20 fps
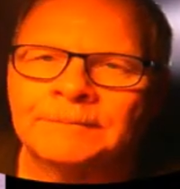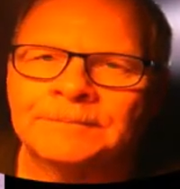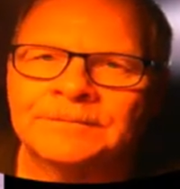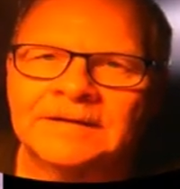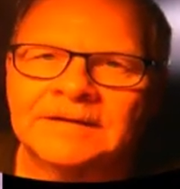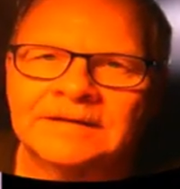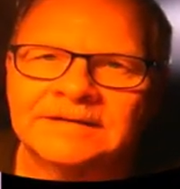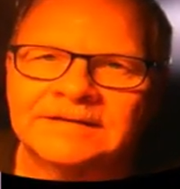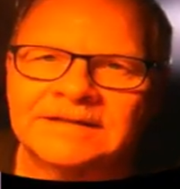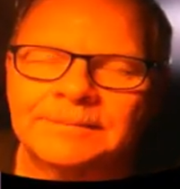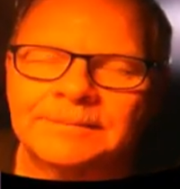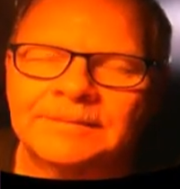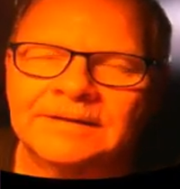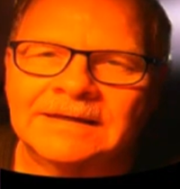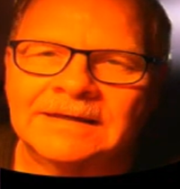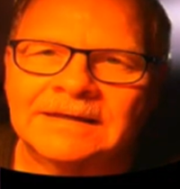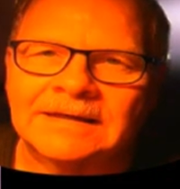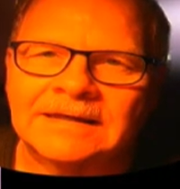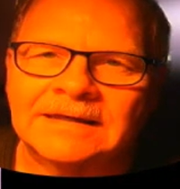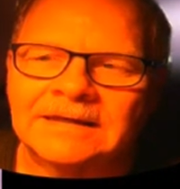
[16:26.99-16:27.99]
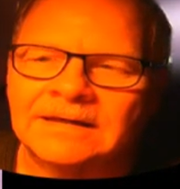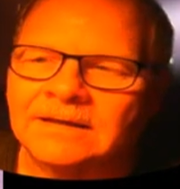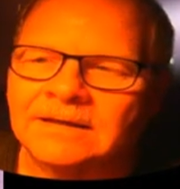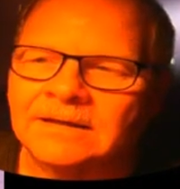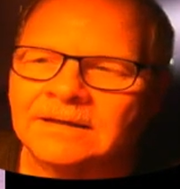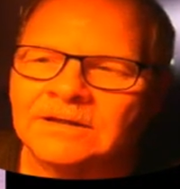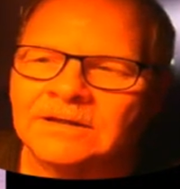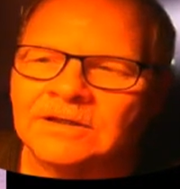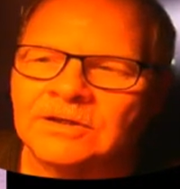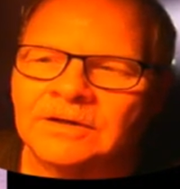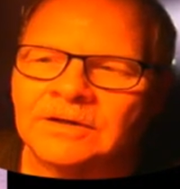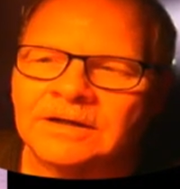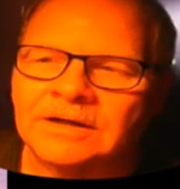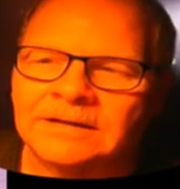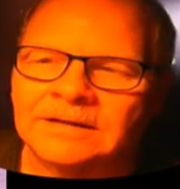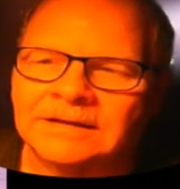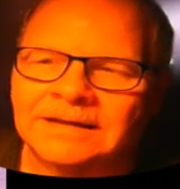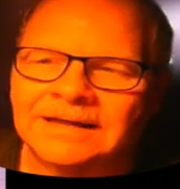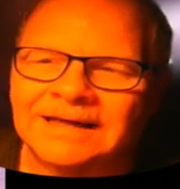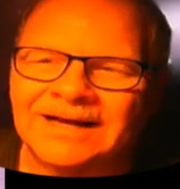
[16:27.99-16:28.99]
Now, typically, you
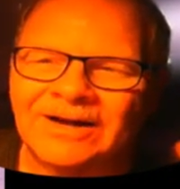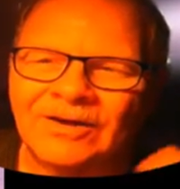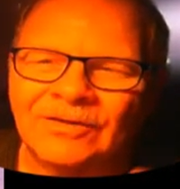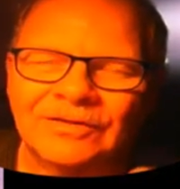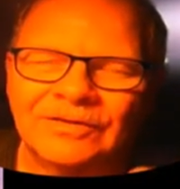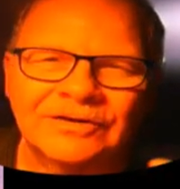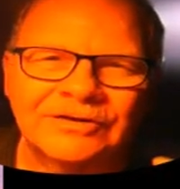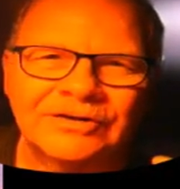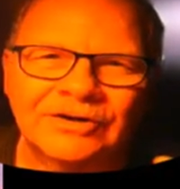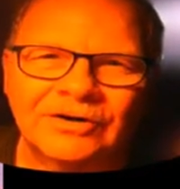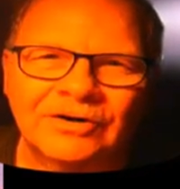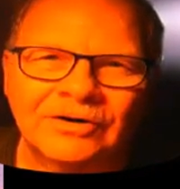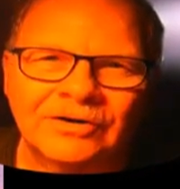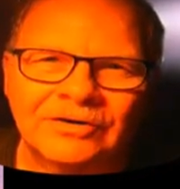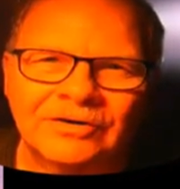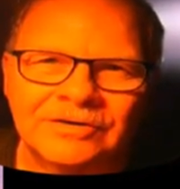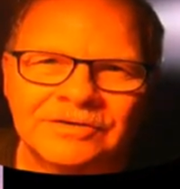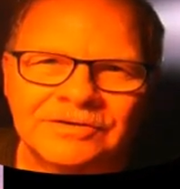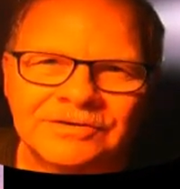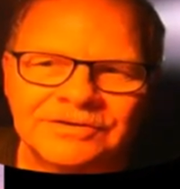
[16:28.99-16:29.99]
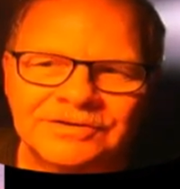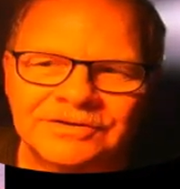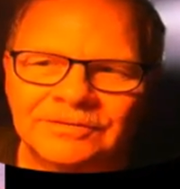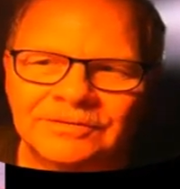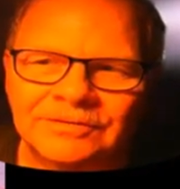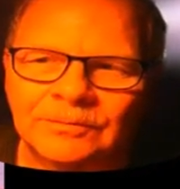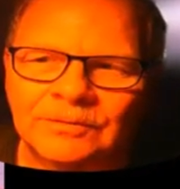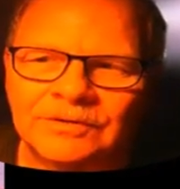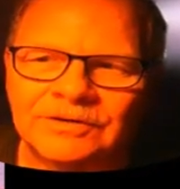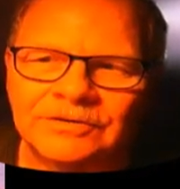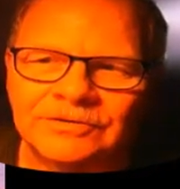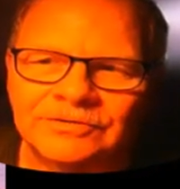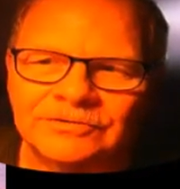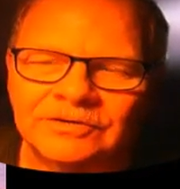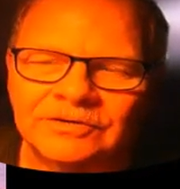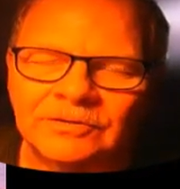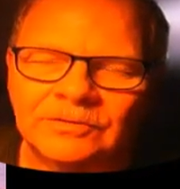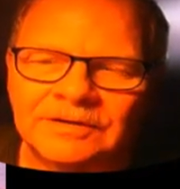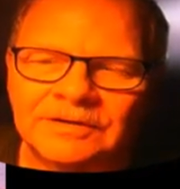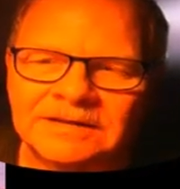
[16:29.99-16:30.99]
can count the turns when you're
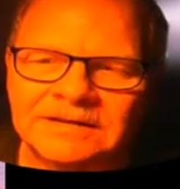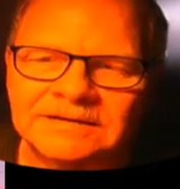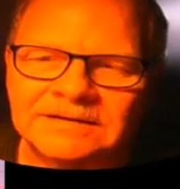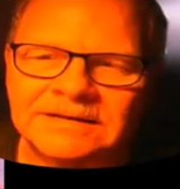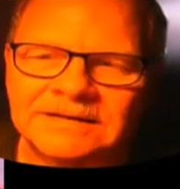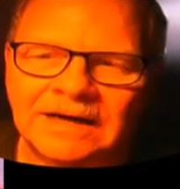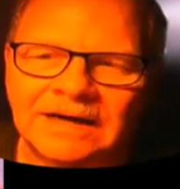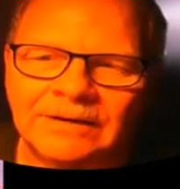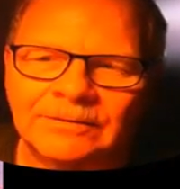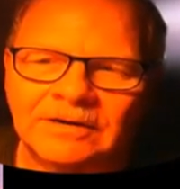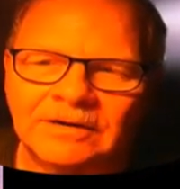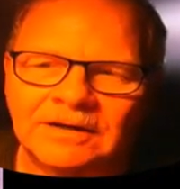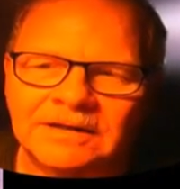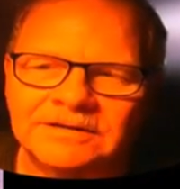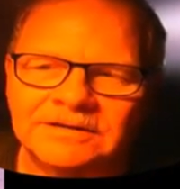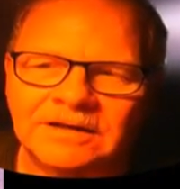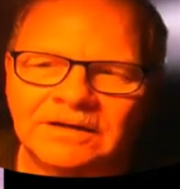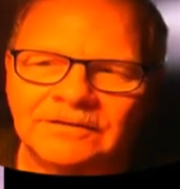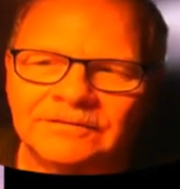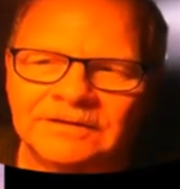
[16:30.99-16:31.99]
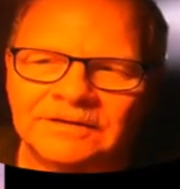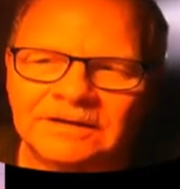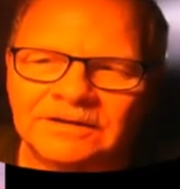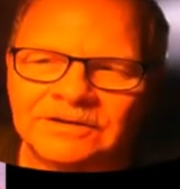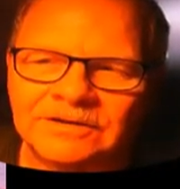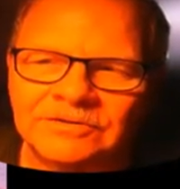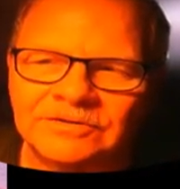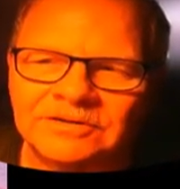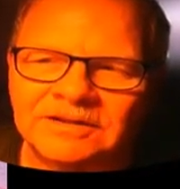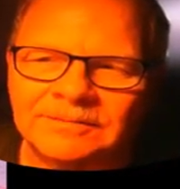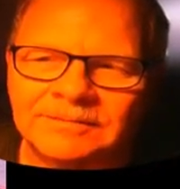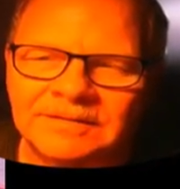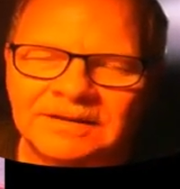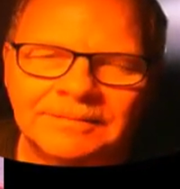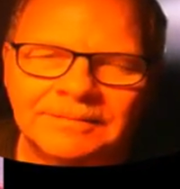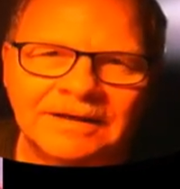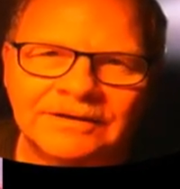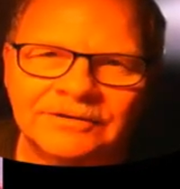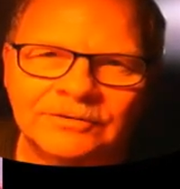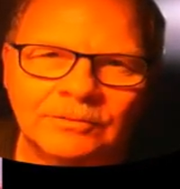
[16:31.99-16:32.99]
screwing these tie rods off, and it'll usually be
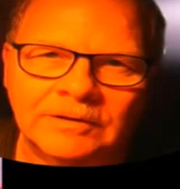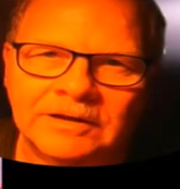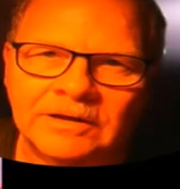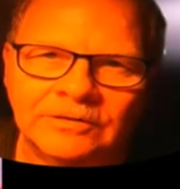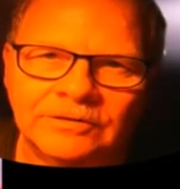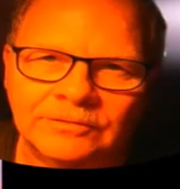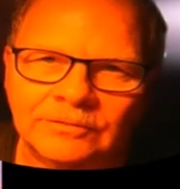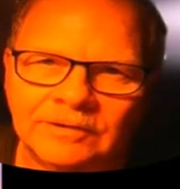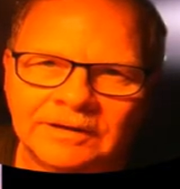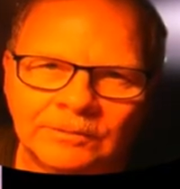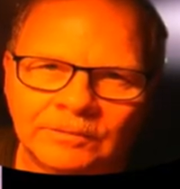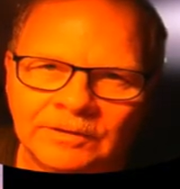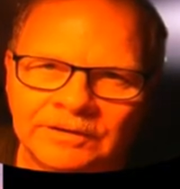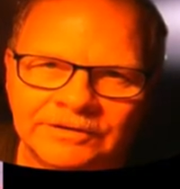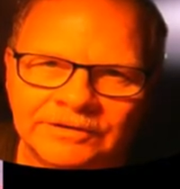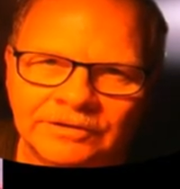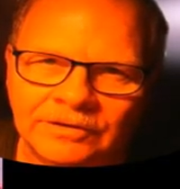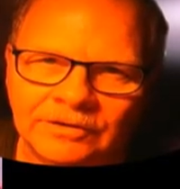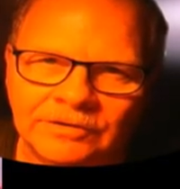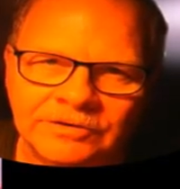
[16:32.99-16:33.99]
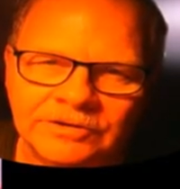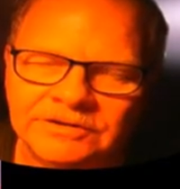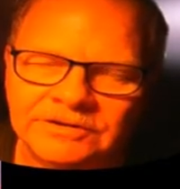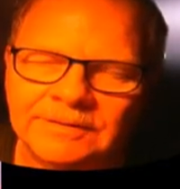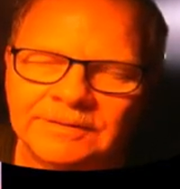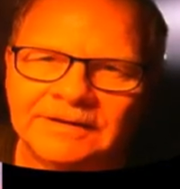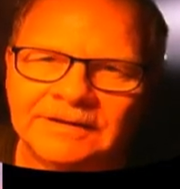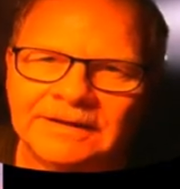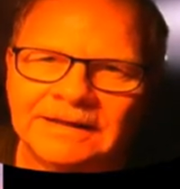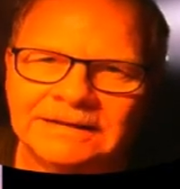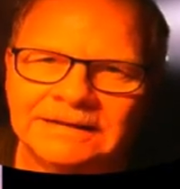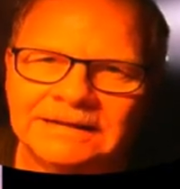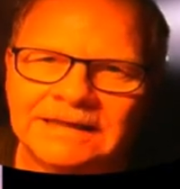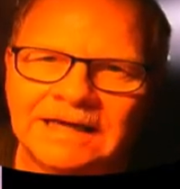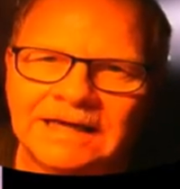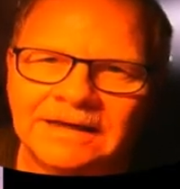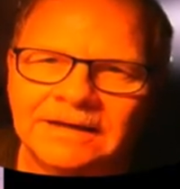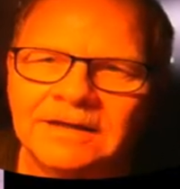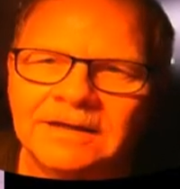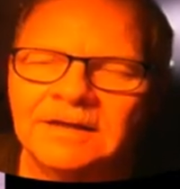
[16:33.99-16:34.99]
about 20 or 21 turns or something like
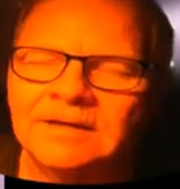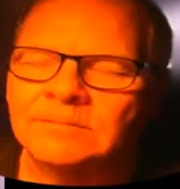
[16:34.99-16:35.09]
that.